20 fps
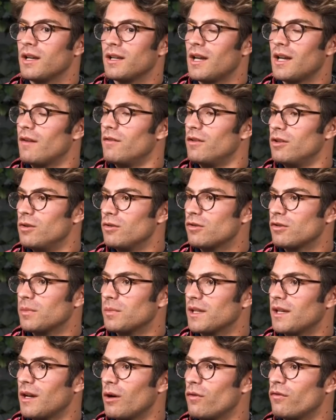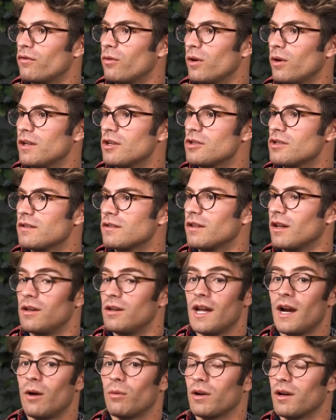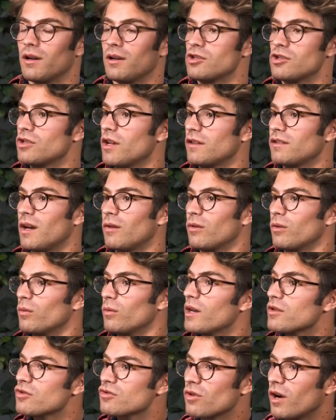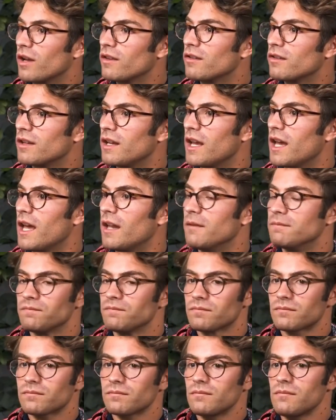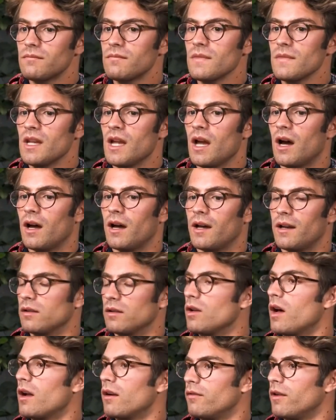Gavin Newsom in California just said now we're going to shut down the restaurants again in a lot